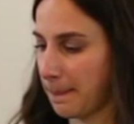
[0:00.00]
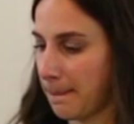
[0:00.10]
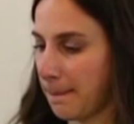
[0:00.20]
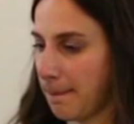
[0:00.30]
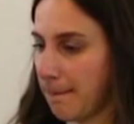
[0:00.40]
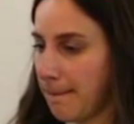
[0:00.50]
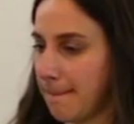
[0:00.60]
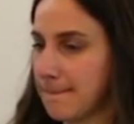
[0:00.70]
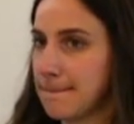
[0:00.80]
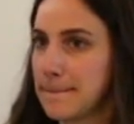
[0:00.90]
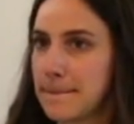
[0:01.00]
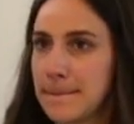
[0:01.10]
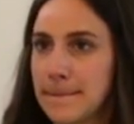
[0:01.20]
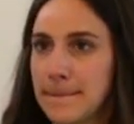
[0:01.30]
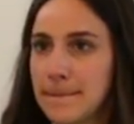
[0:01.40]

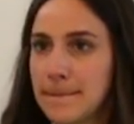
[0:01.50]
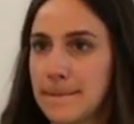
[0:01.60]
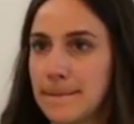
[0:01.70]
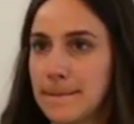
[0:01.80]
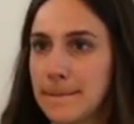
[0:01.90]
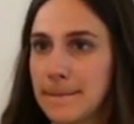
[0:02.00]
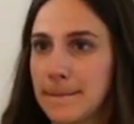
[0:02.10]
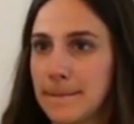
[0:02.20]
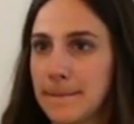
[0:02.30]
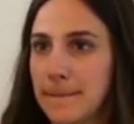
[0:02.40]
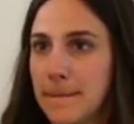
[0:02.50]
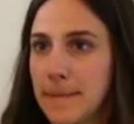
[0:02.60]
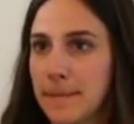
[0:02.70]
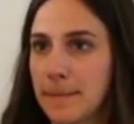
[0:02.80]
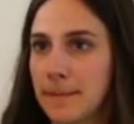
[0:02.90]

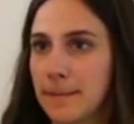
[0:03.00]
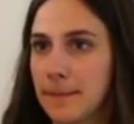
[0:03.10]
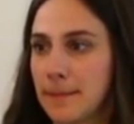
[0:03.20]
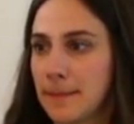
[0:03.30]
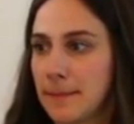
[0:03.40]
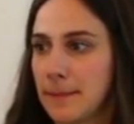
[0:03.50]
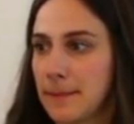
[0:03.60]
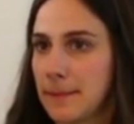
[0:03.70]
The person shown says nothing.